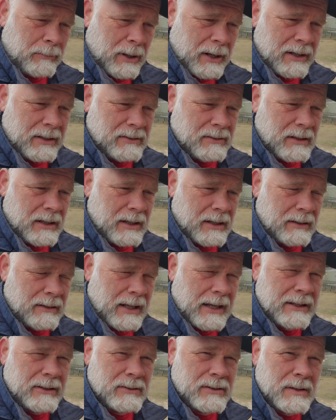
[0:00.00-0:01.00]

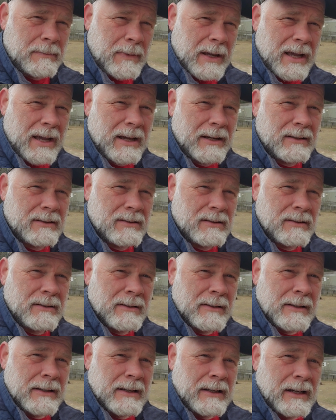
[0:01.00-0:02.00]
lay you some eggs,
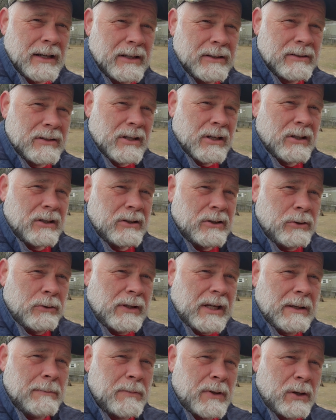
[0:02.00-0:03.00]
and you
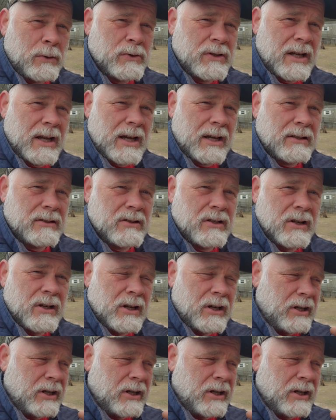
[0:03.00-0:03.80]
keep those eggs,